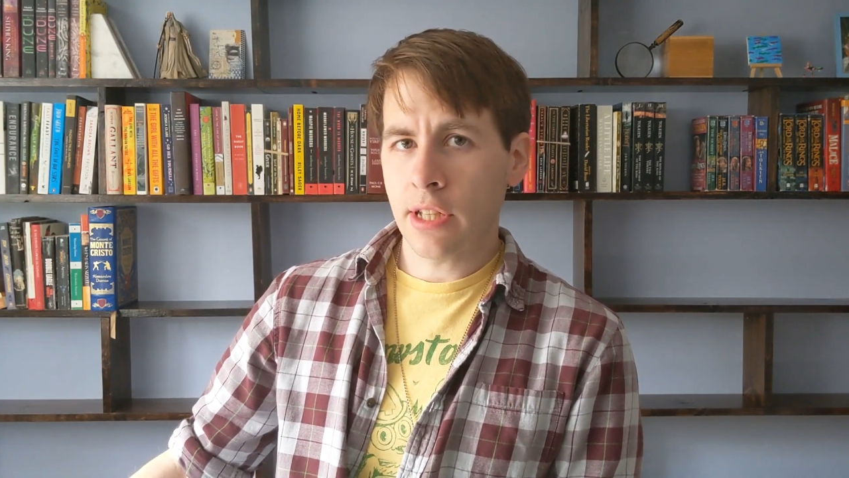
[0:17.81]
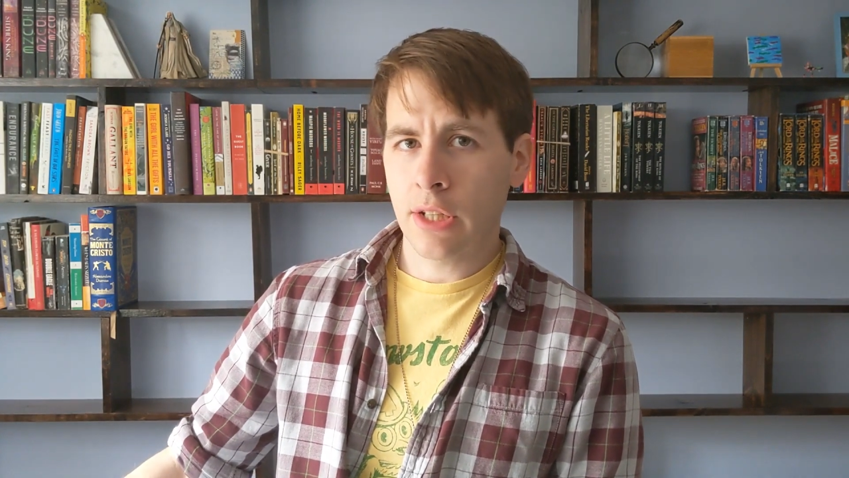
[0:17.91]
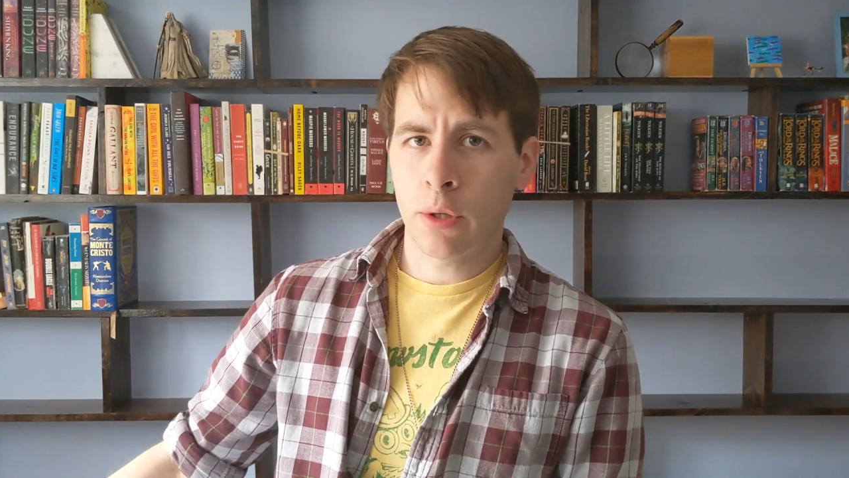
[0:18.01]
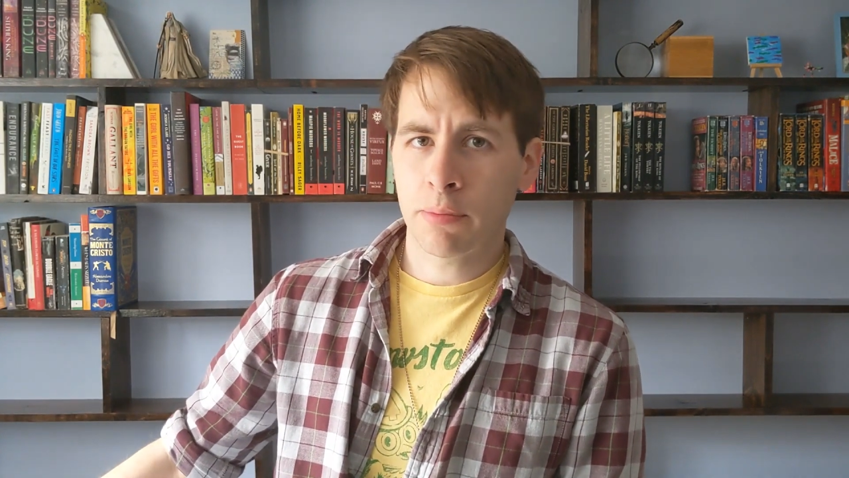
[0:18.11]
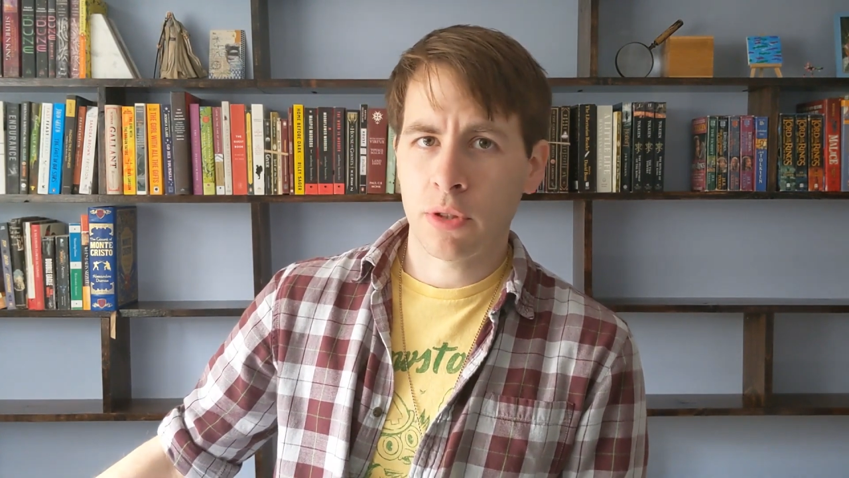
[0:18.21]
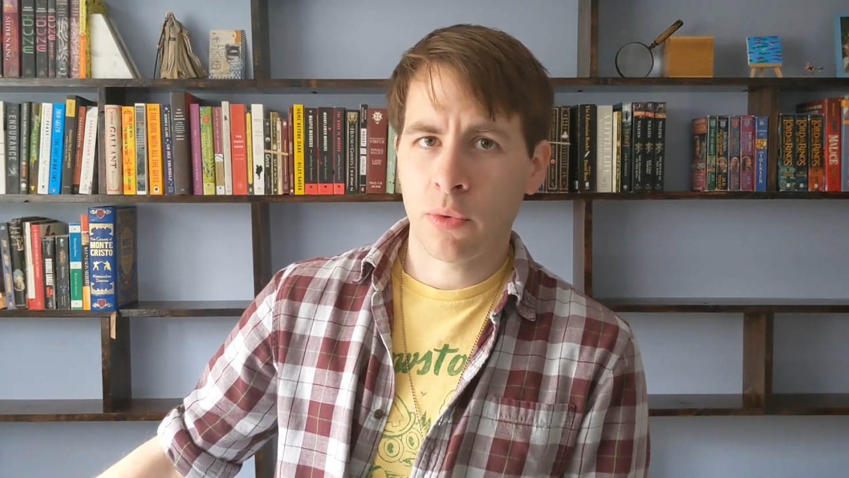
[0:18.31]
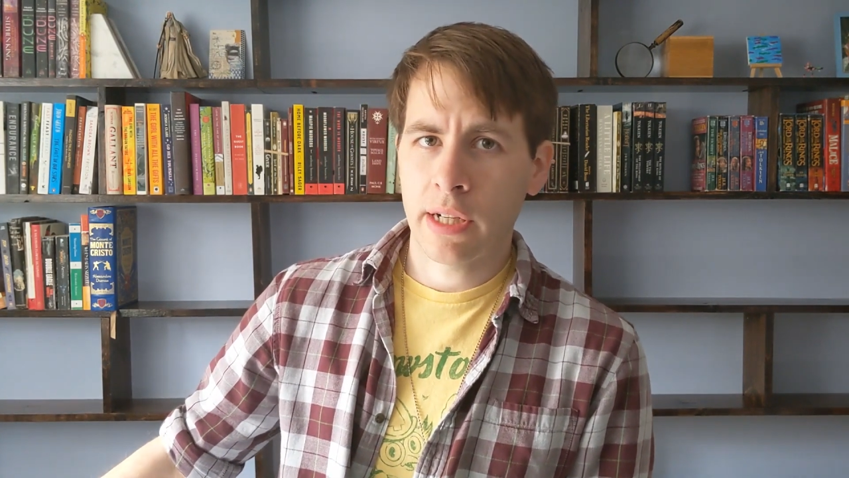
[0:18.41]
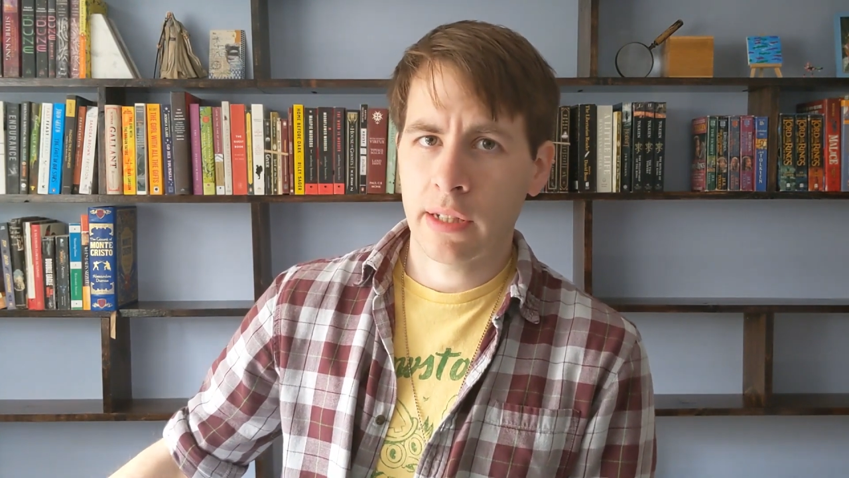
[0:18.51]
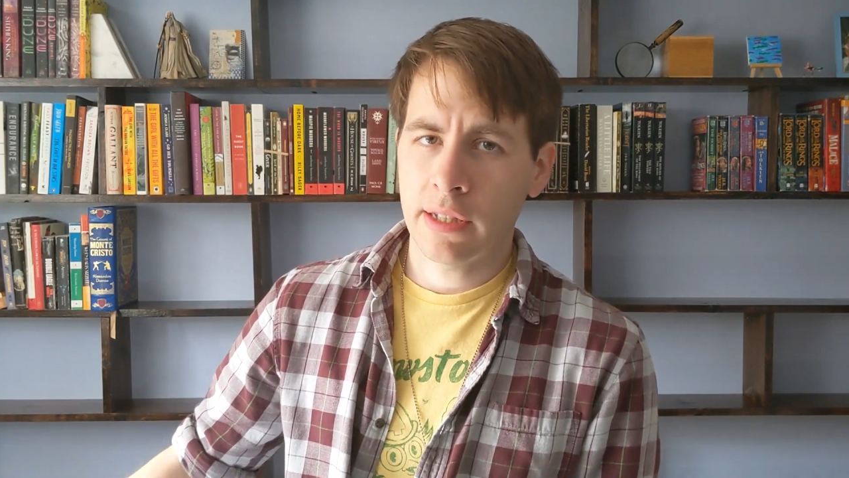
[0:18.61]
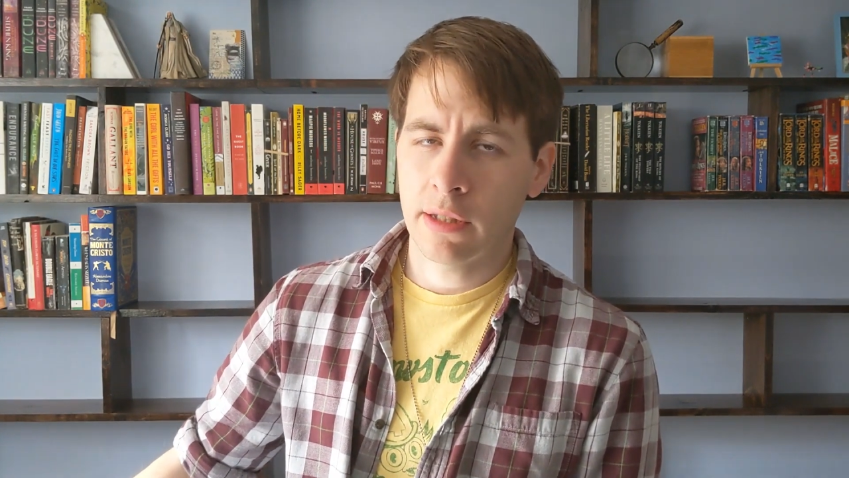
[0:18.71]
and go up to the
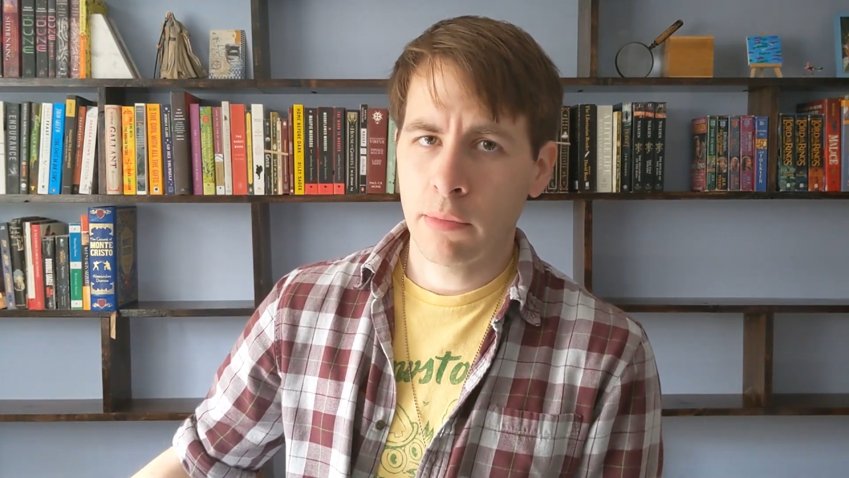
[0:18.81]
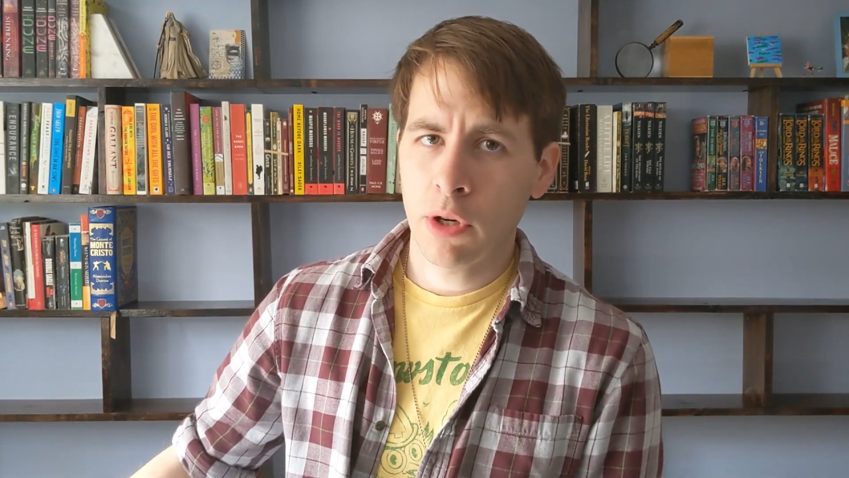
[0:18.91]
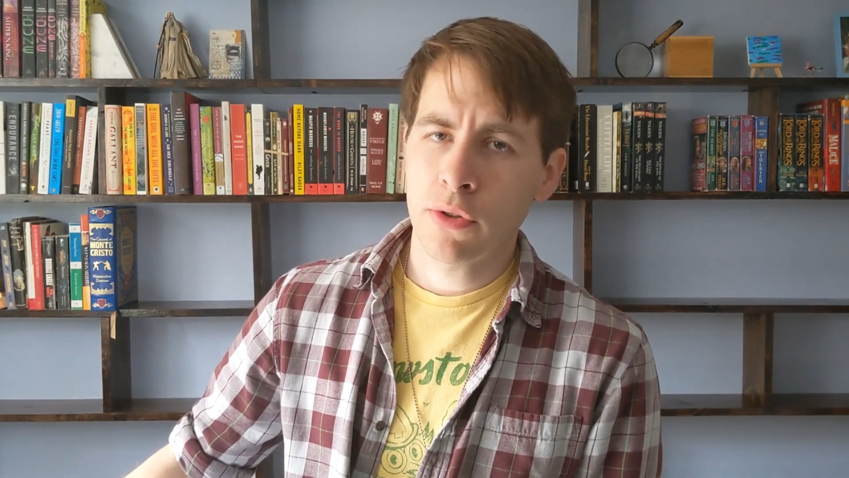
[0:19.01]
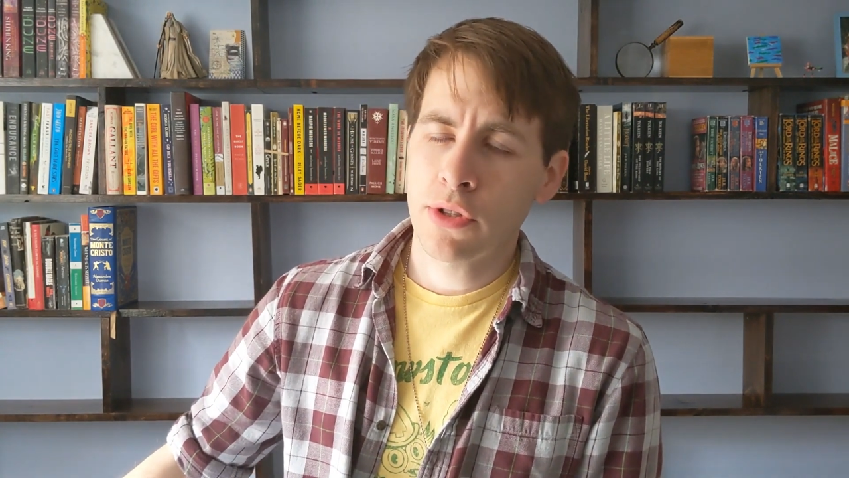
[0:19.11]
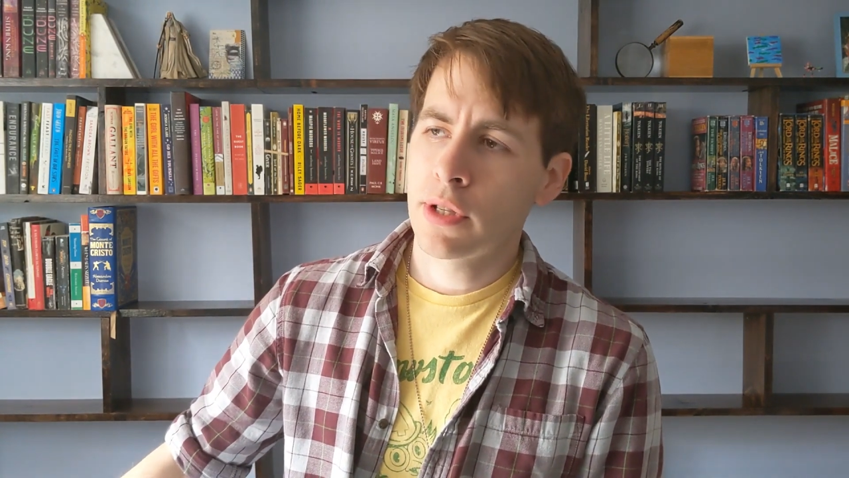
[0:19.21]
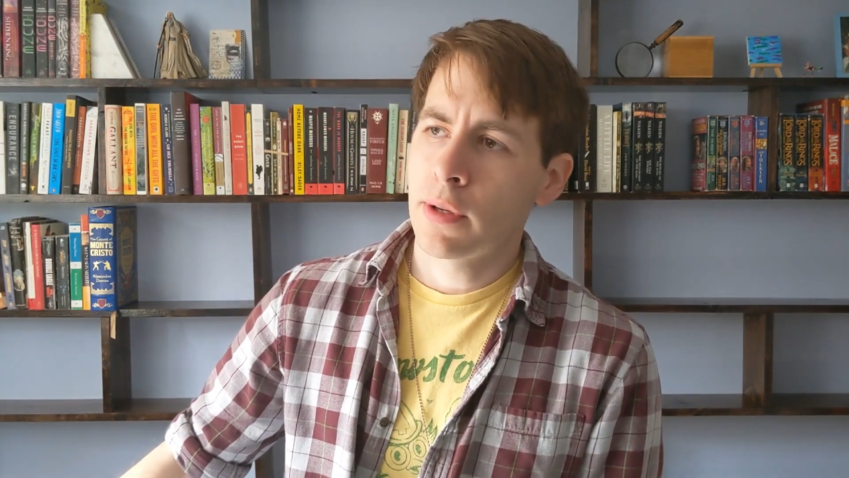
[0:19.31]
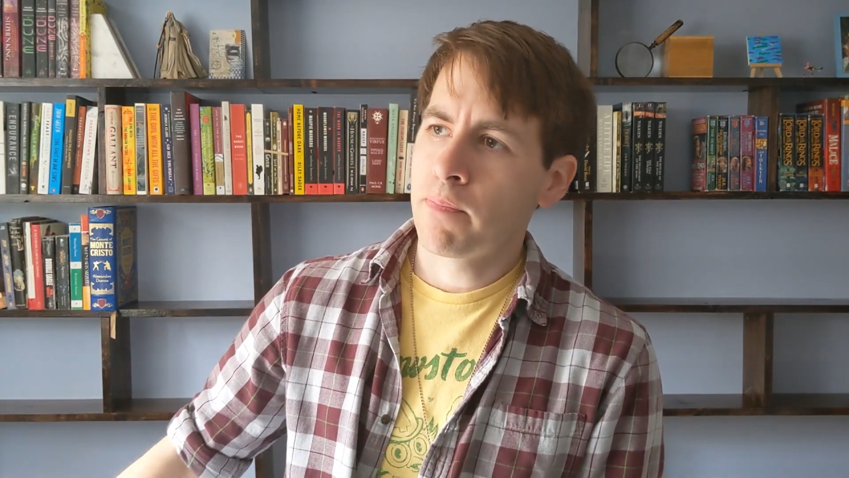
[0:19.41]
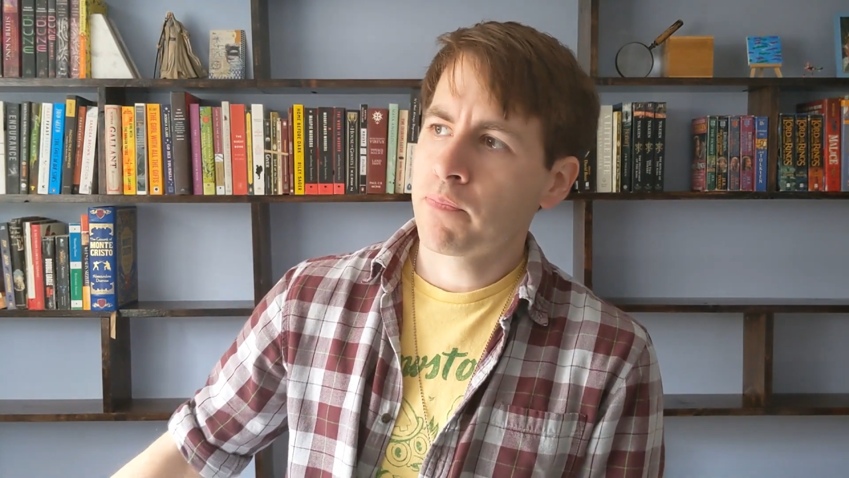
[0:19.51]
one I like the most.